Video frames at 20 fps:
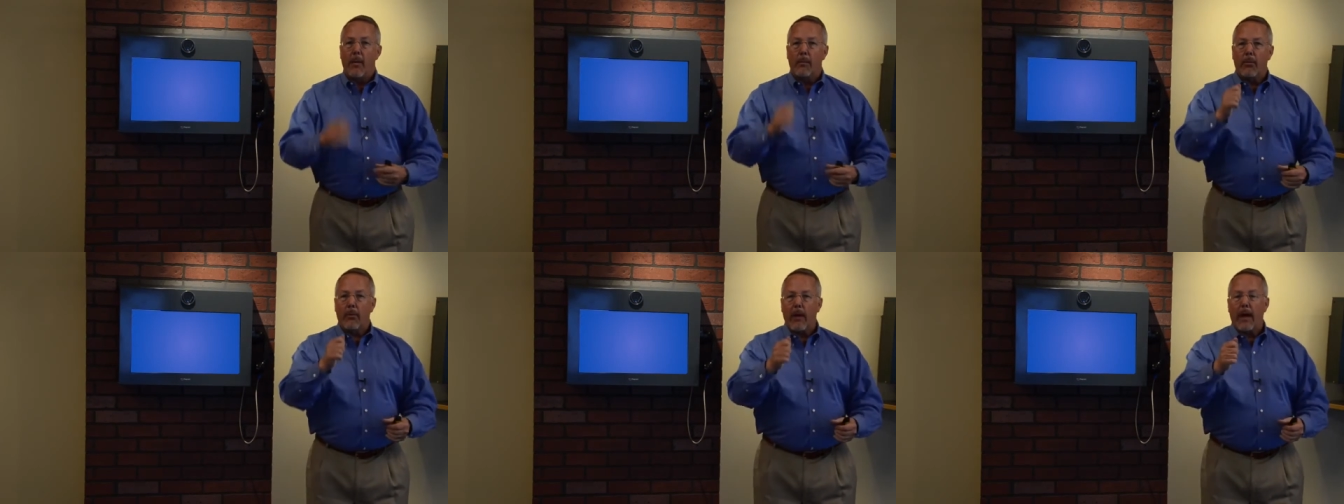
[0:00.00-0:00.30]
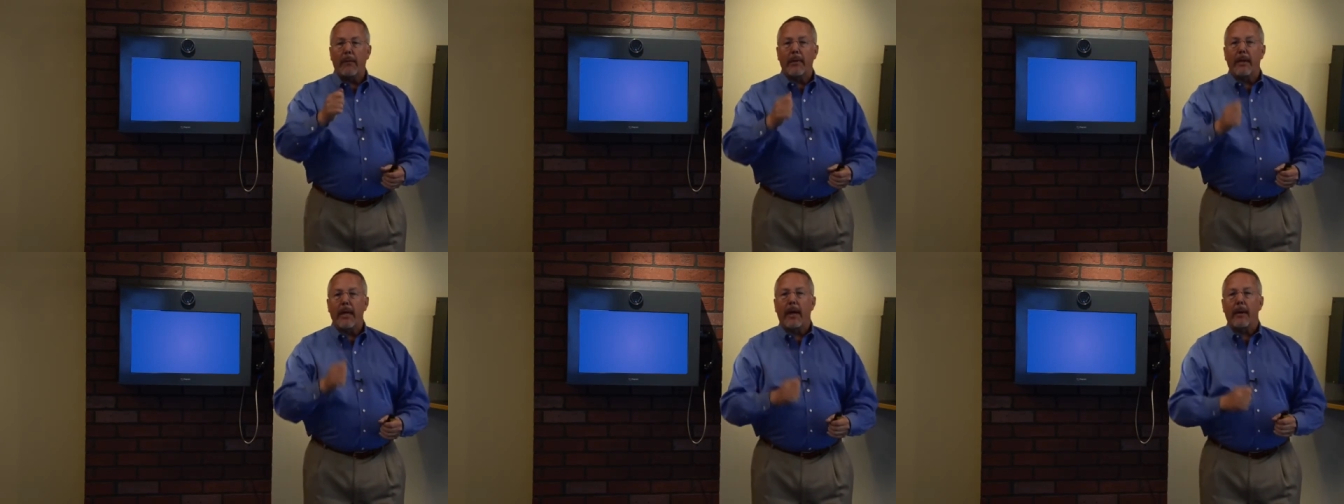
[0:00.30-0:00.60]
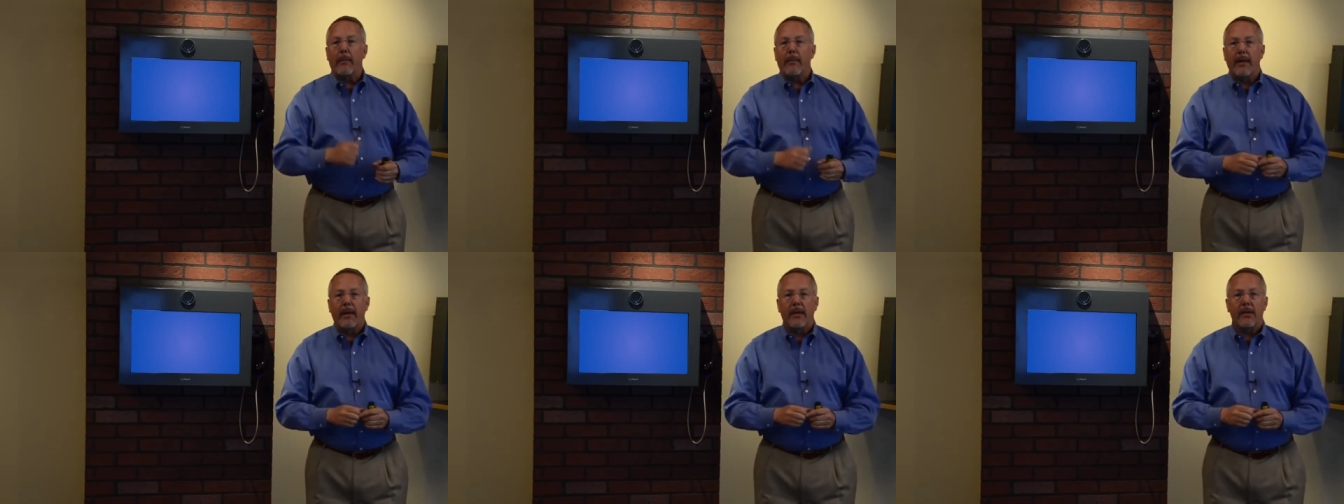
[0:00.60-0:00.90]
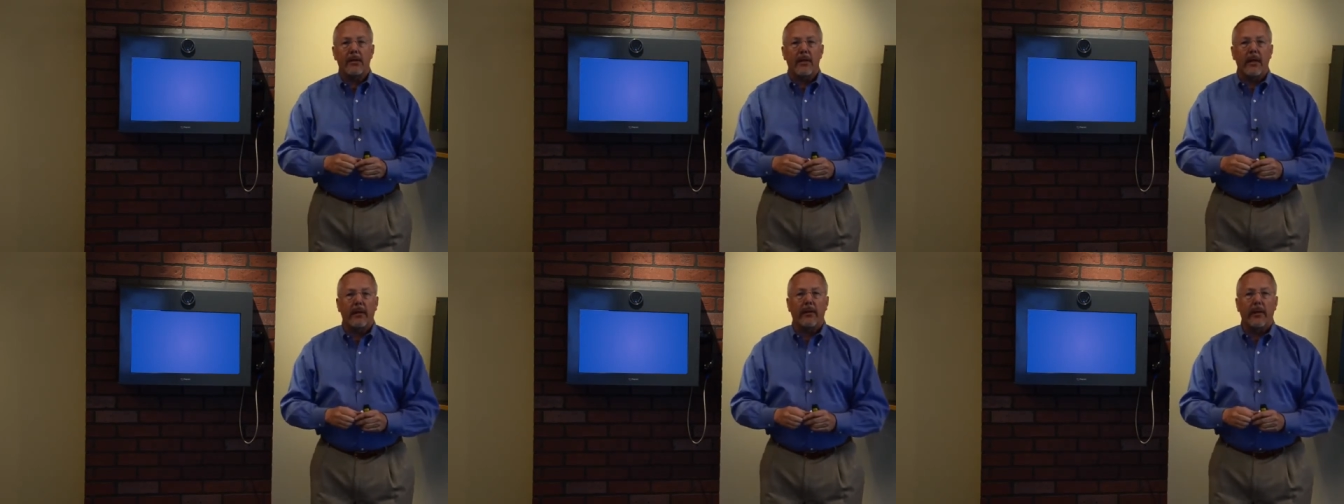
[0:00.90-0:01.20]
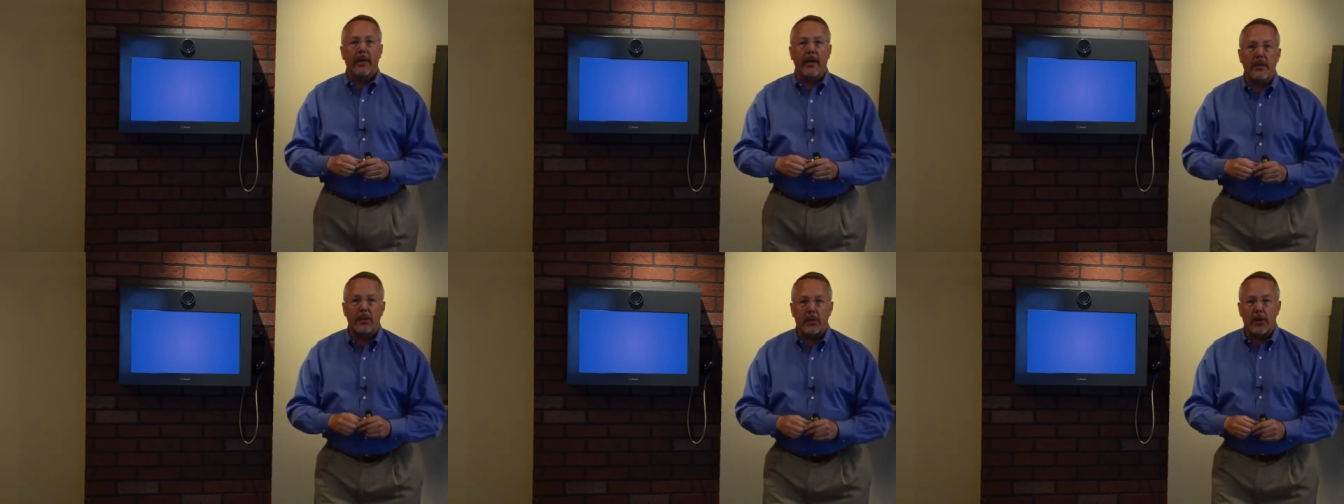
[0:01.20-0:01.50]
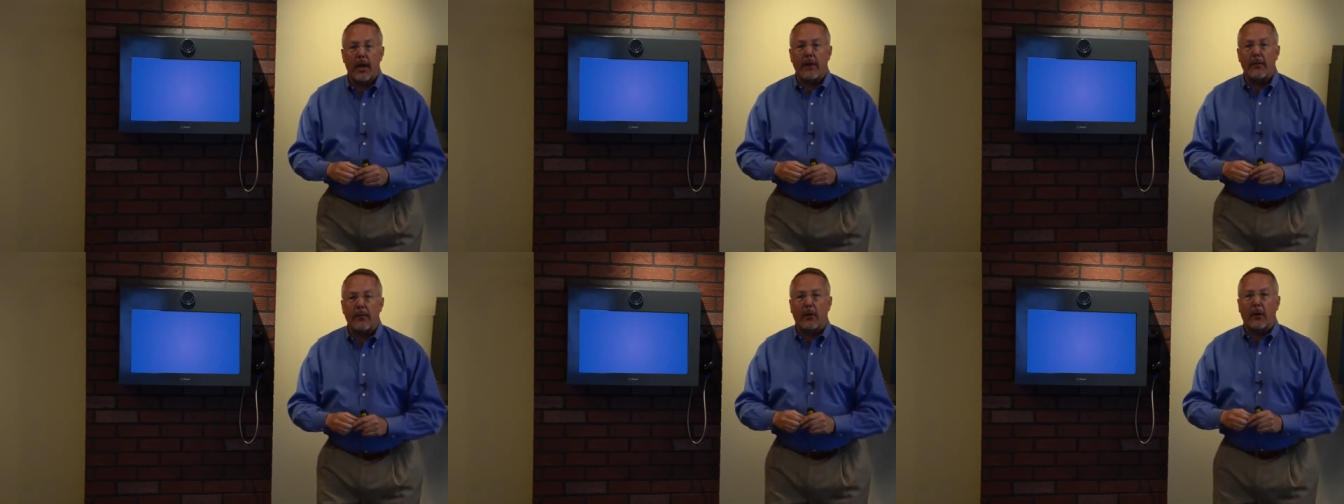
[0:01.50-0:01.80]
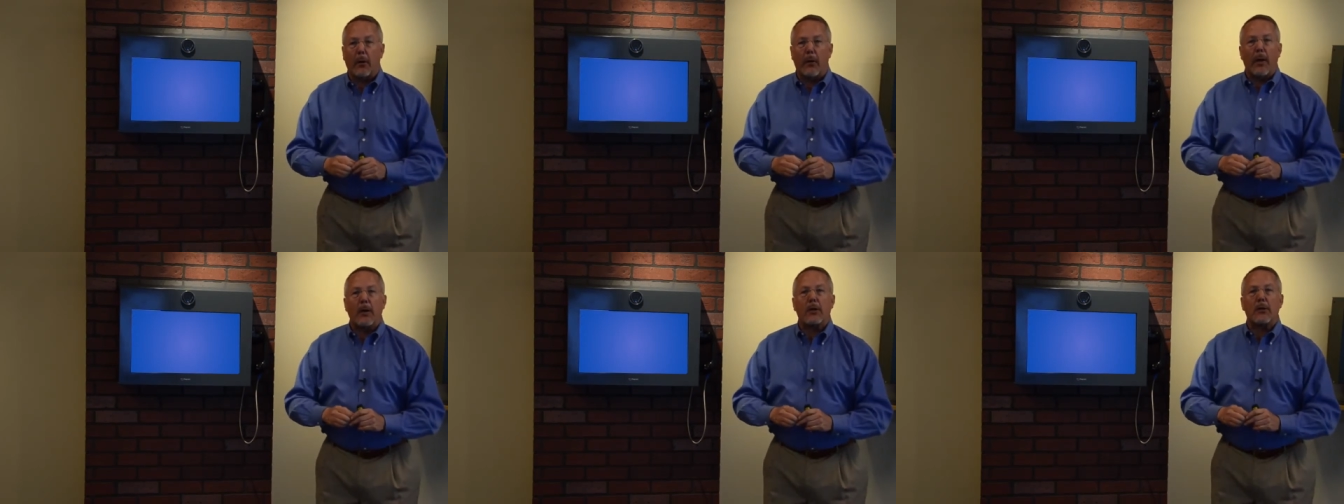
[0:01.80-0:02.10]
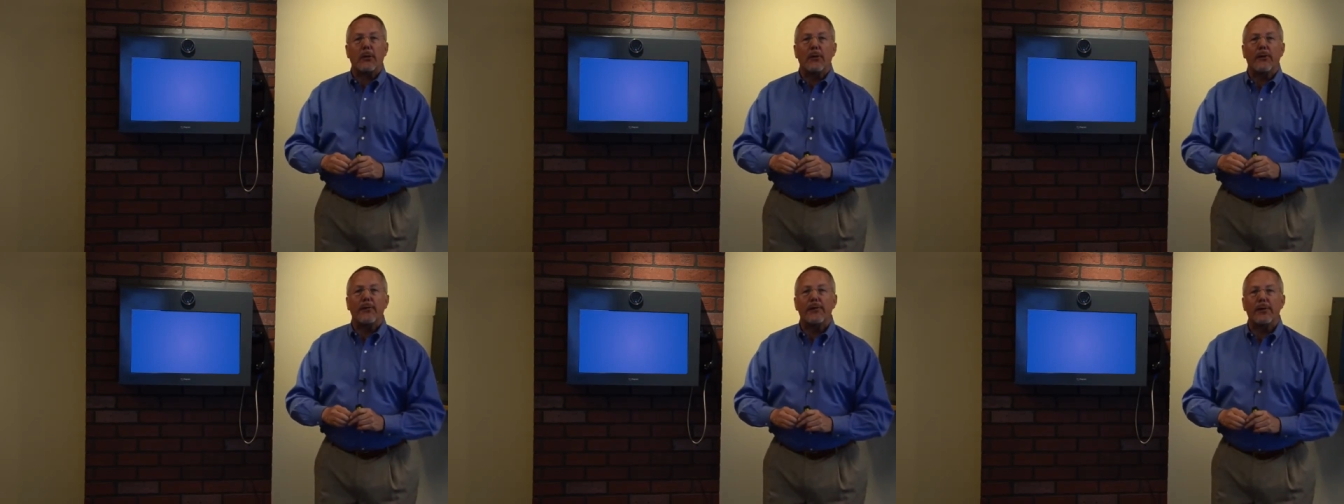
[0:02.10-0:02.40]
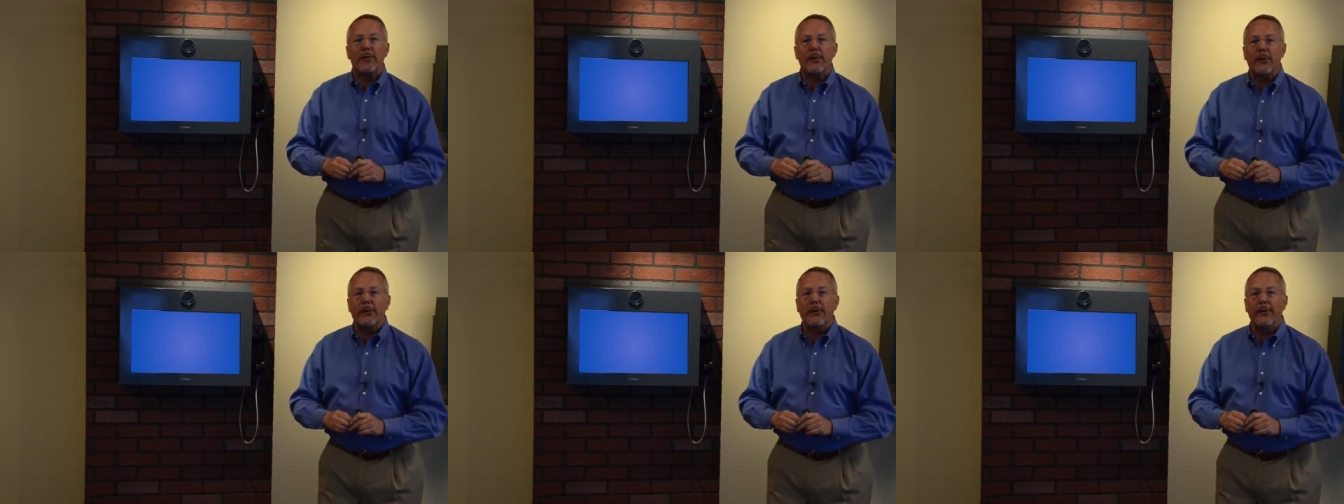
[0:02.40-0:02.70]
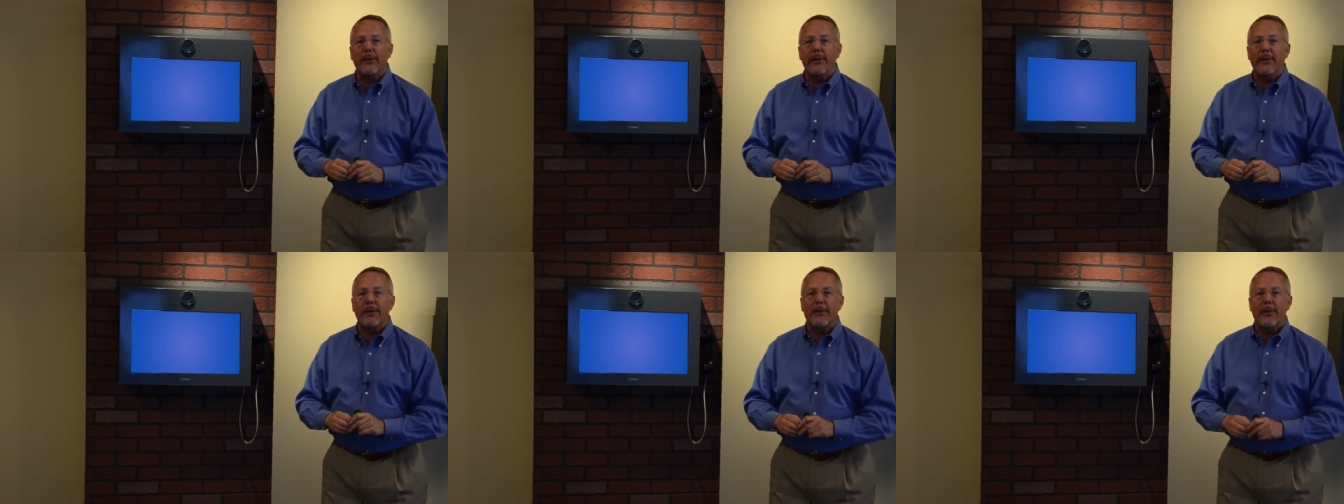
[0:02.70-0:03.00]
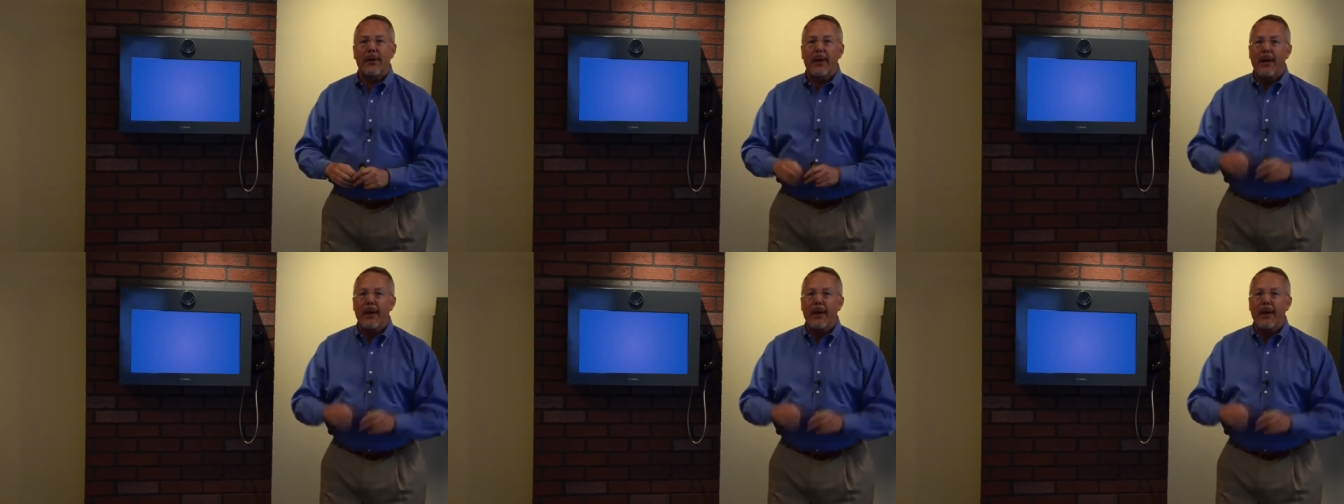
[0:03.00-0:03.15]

Probably not a big seller inside the correctional facilities,